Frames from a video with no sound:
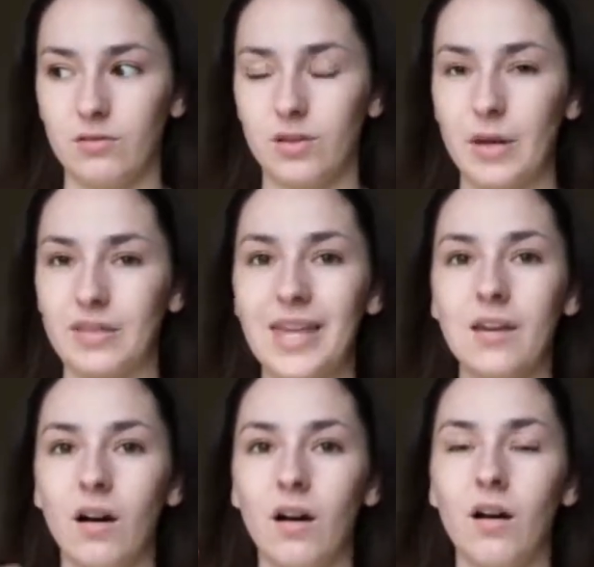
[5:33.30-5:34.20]
So I
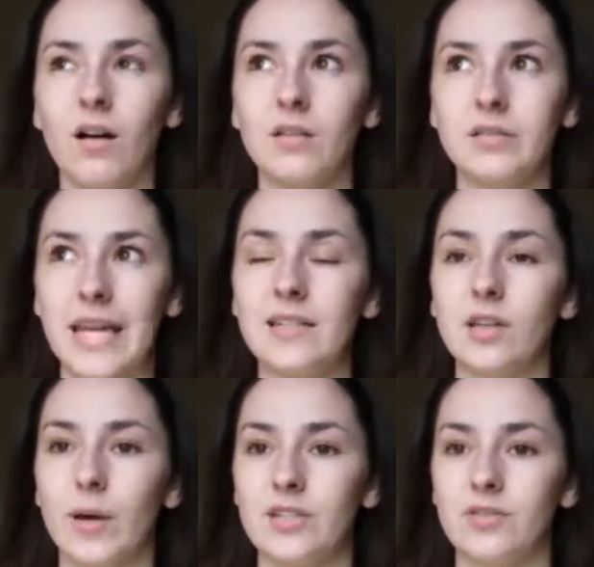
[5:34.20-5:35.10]
think our
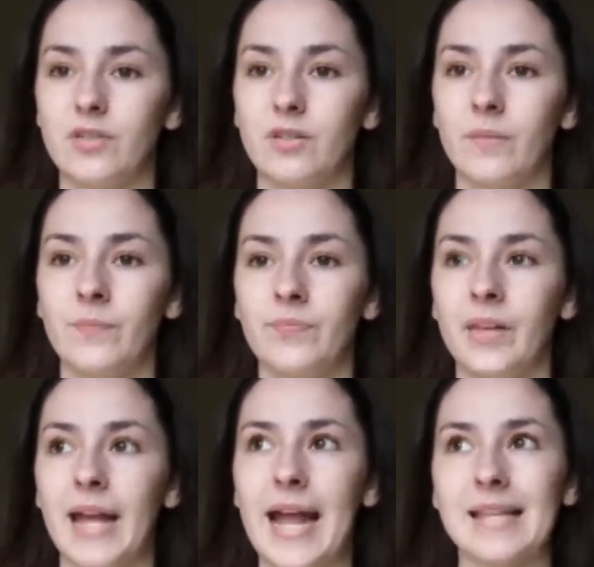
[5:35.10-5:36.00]
data question
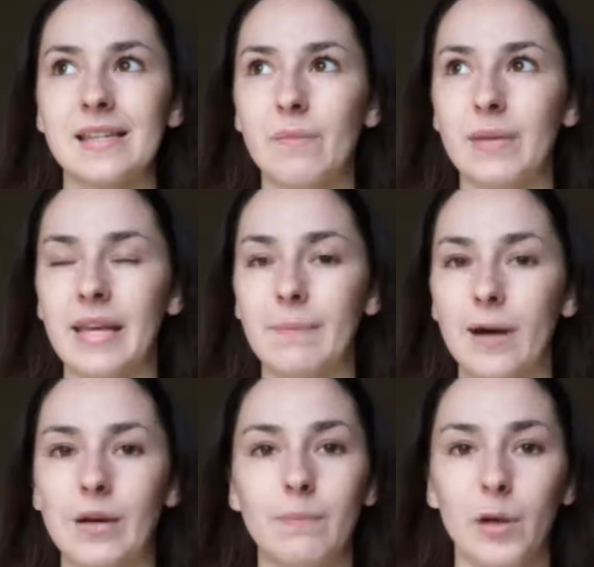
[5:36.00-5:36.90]
ended up being
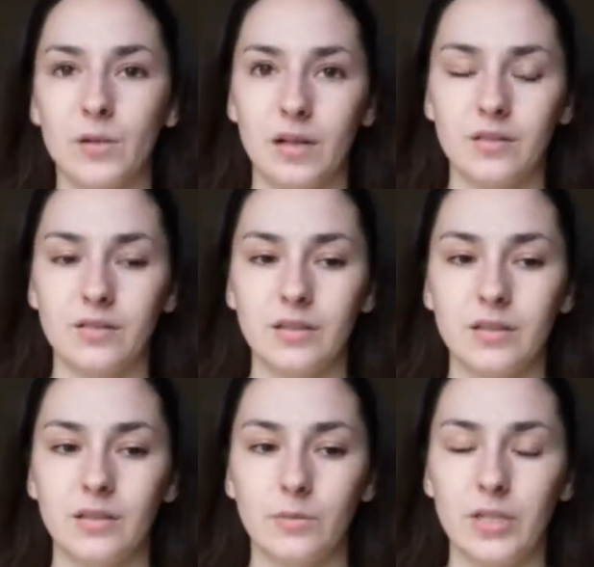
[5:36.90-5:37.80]
about Ebola,
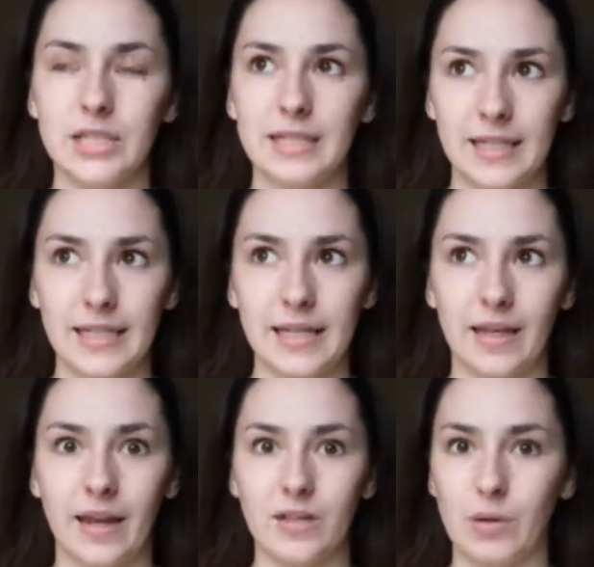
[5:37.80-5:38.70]
which is clearly
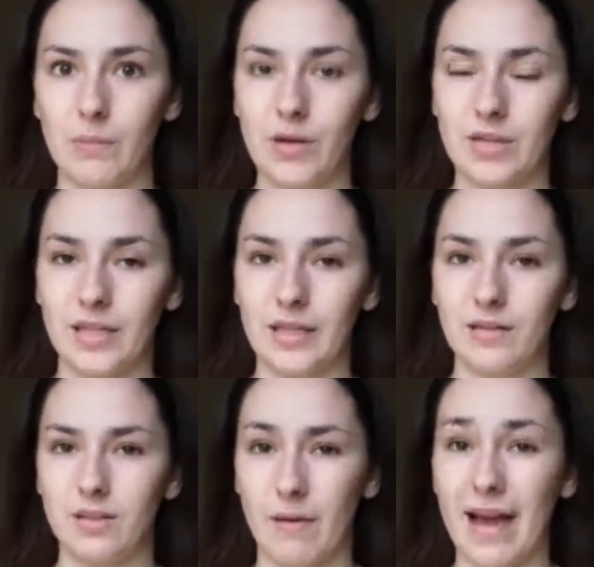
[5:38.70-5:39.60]
linking to
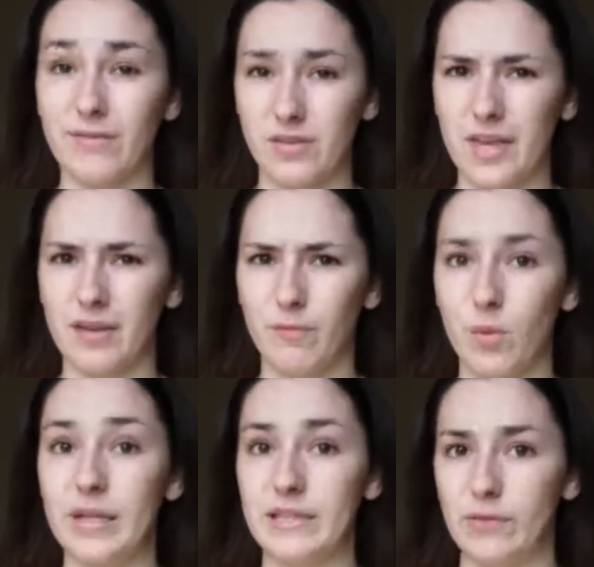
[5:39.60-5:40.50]
immunity. So I have to think of
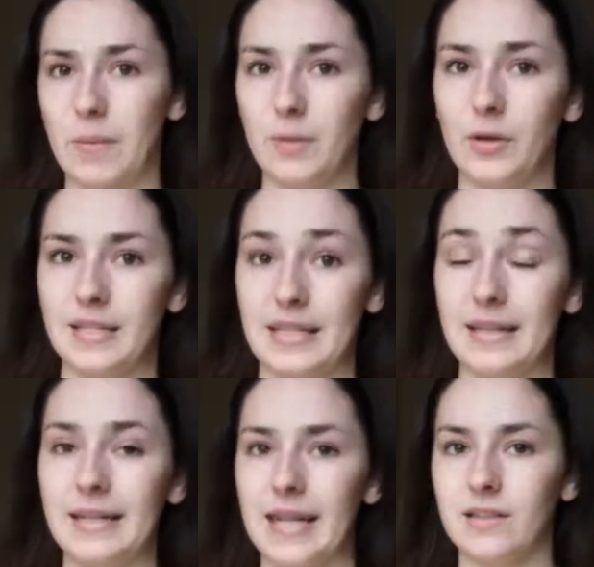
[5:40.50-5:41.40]
points from
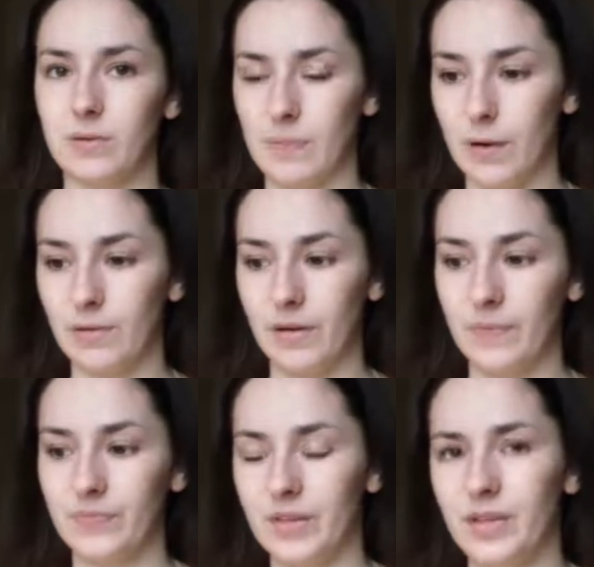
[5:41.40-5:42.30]
immunity that link to
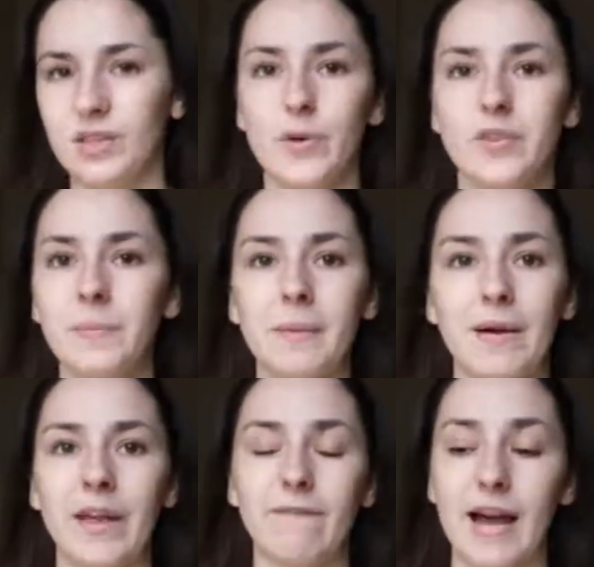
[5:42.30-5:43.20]
Ebola. So it's something
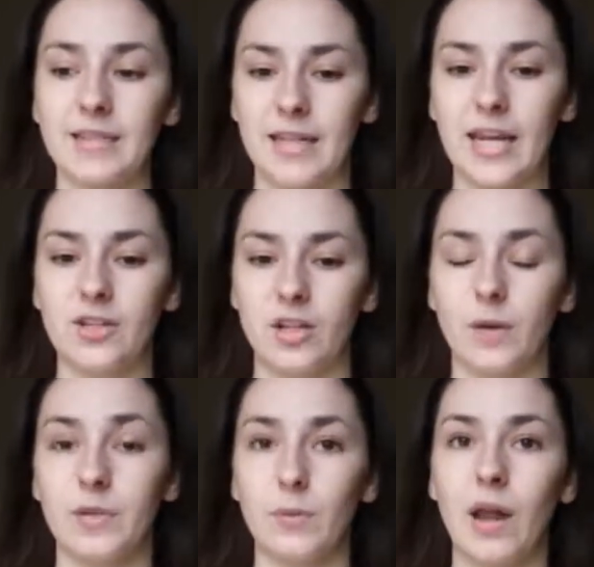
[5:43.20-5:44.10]
about like vaccination.
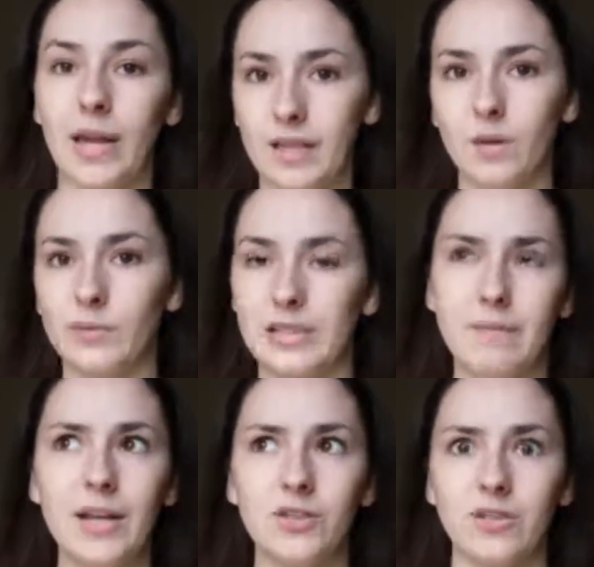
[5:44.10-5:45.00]
And I was like, well, I can
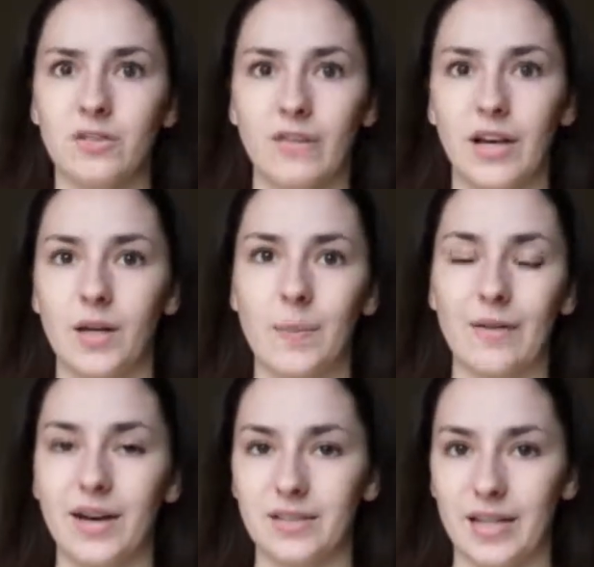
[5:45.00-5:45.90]
obviously mention stuff I know
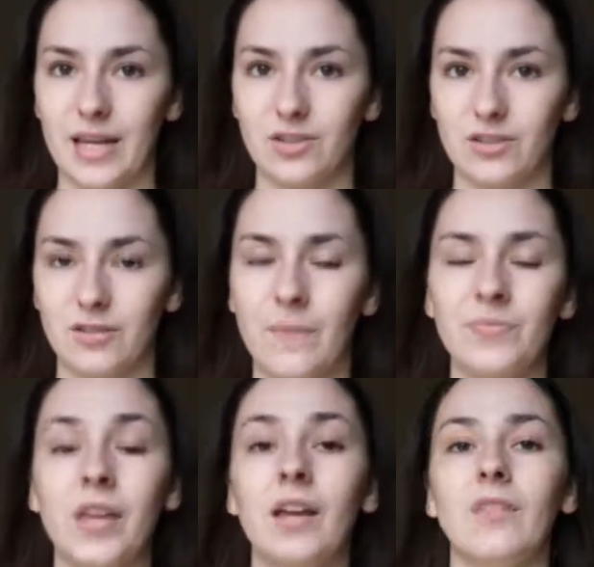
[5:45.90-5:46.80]
about vaccination.
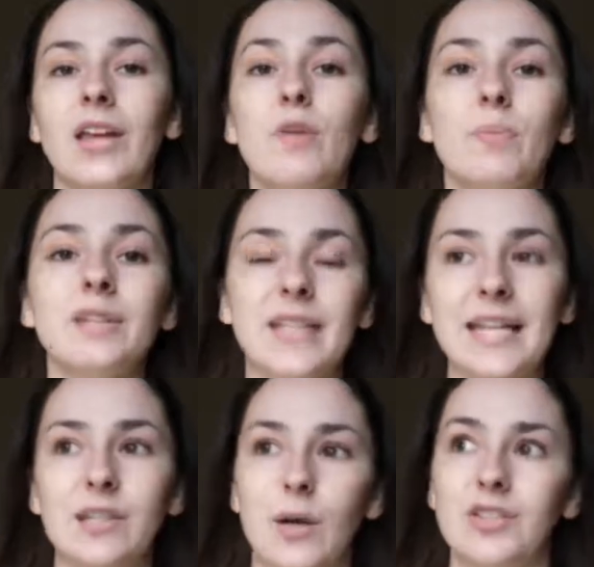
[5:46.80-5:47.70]
They don't put
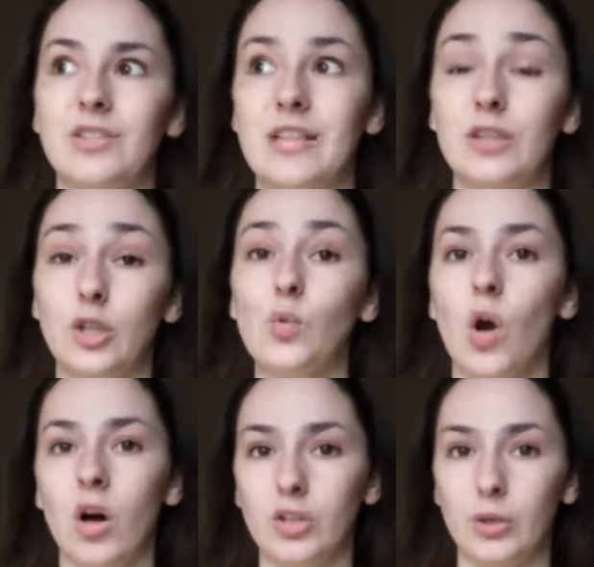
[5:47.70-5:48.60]
data questions in that you
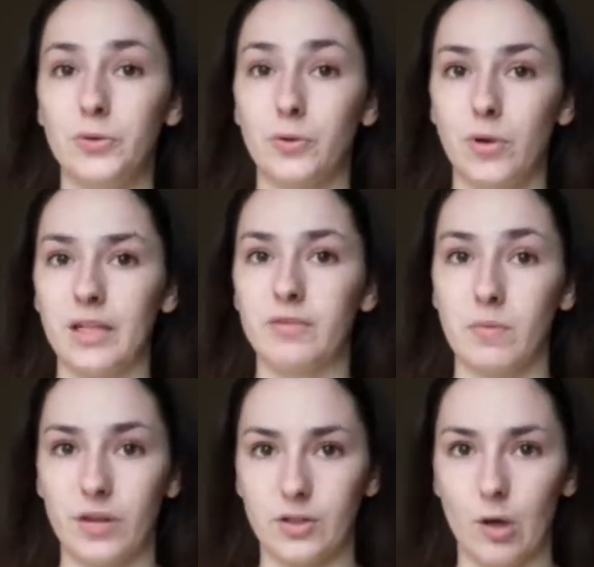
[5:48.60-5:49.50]
can't use your knowledge
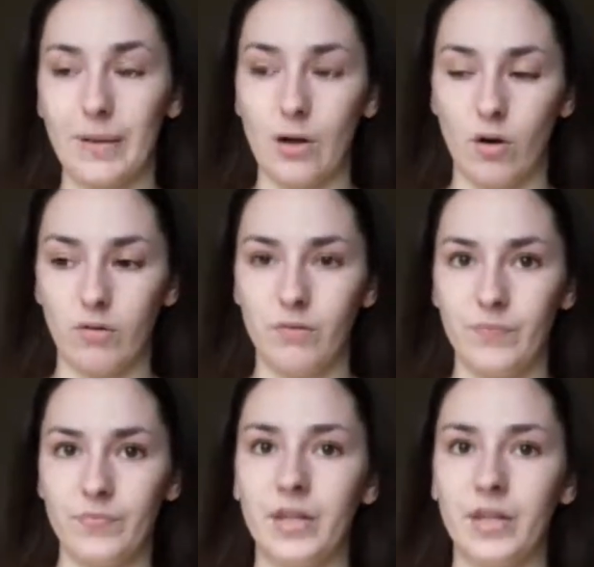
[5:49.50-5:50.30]
from another topic on.